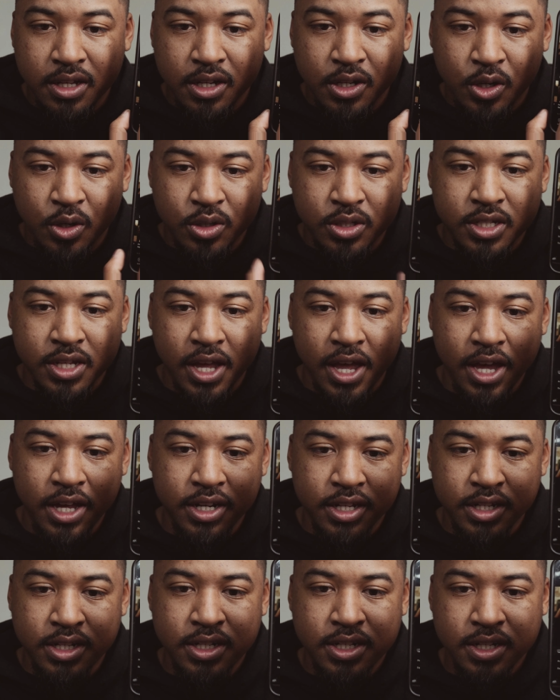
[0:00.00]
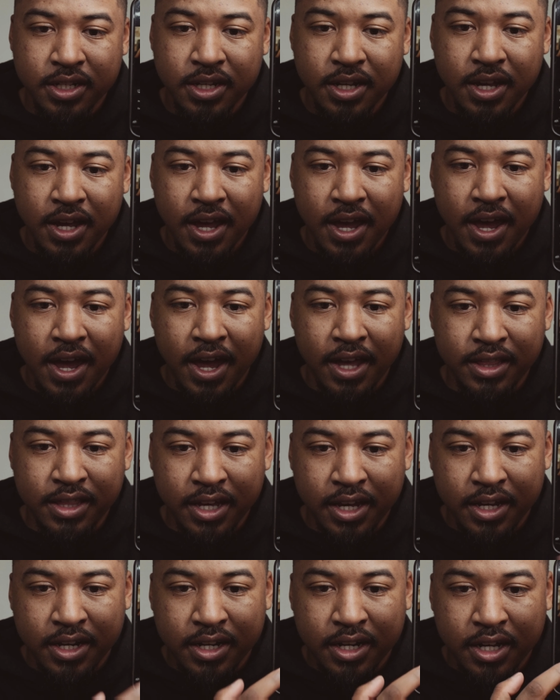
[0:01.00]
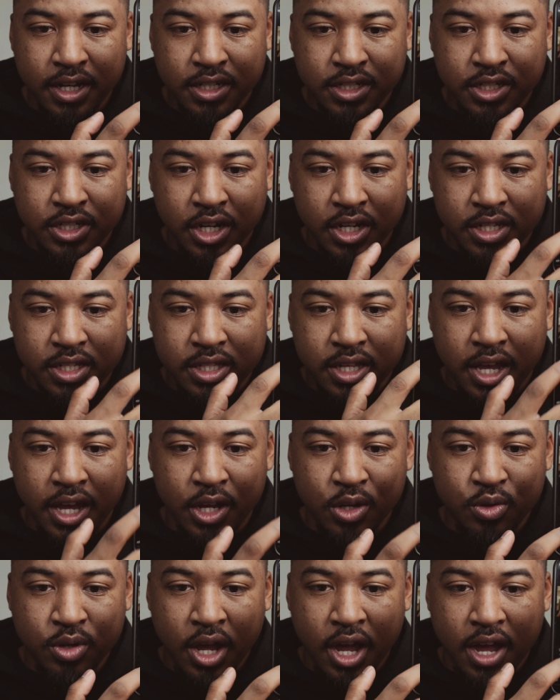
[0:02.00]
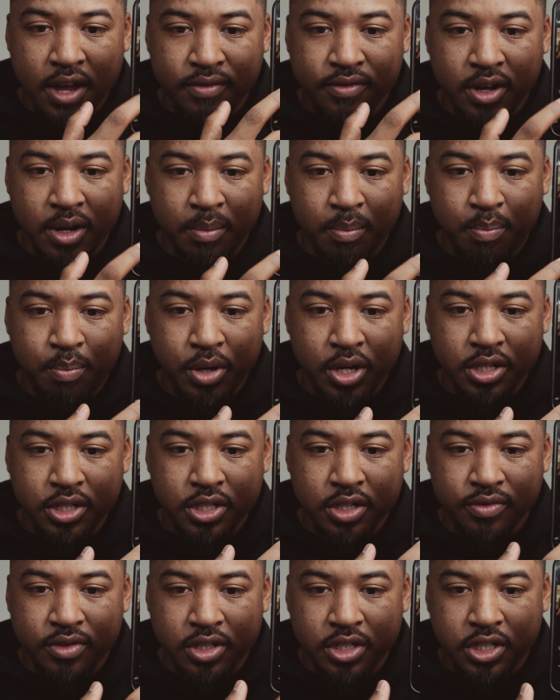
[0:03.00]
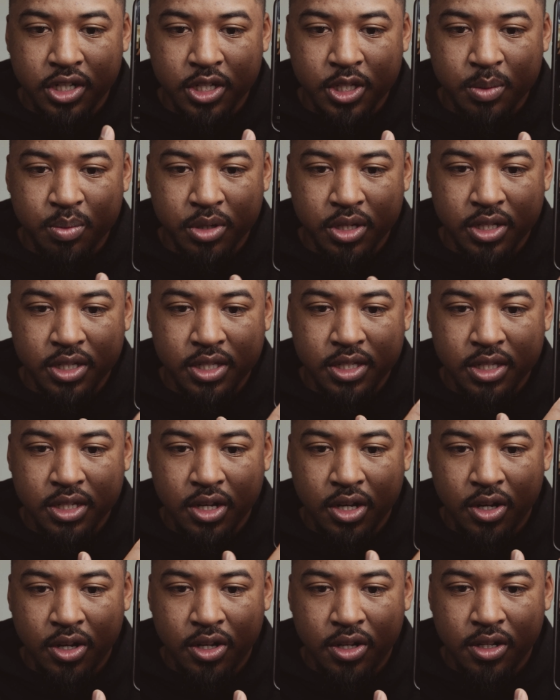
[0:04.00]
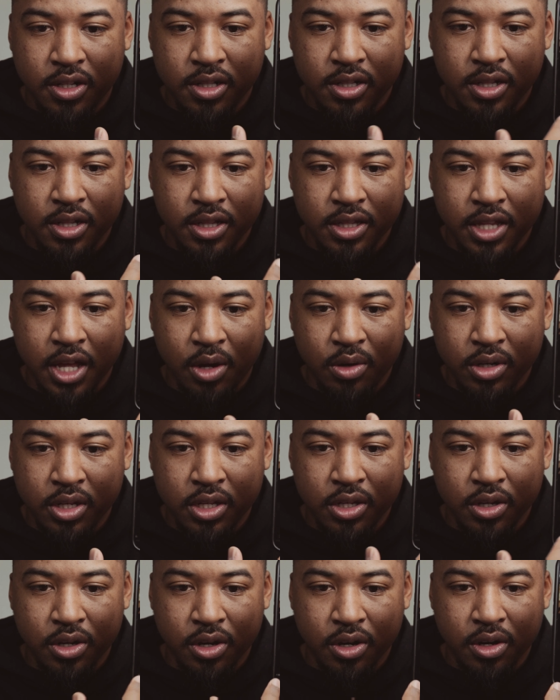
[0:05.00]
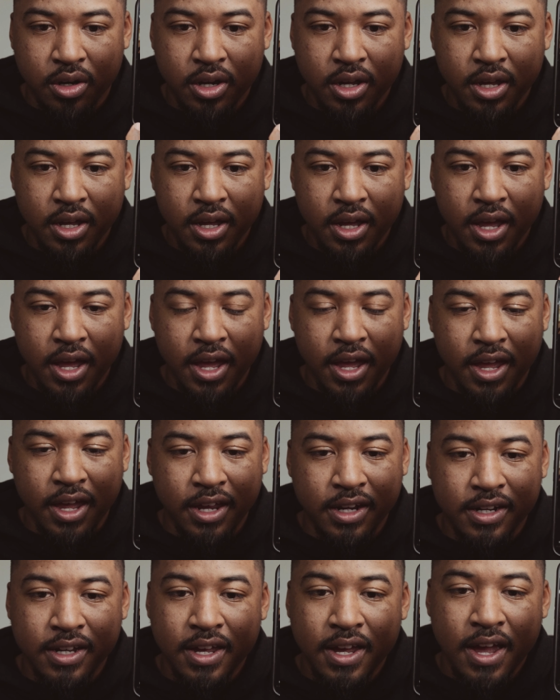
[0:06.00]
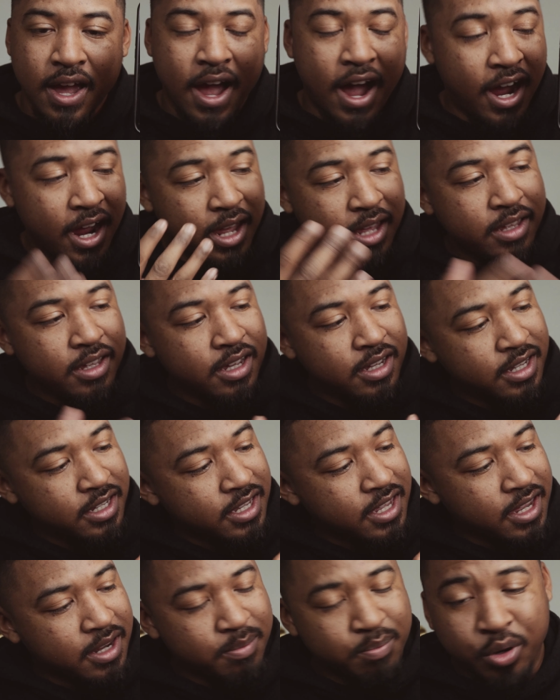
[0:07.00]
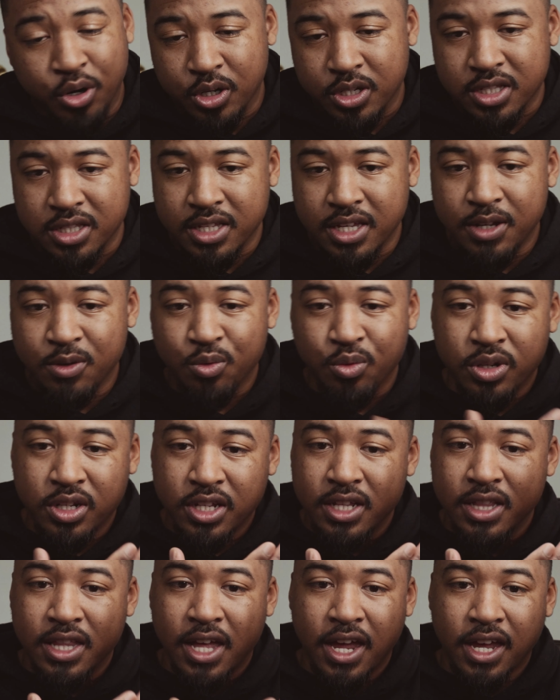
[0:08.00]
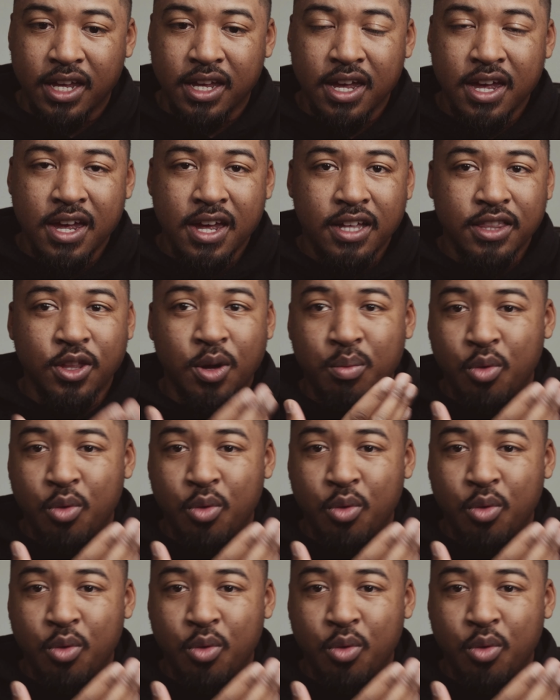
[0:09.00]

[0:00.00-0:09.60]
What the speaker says: go to edit and then adjust, and you have a bunch of adjustments all down here. And I, again, personally really like the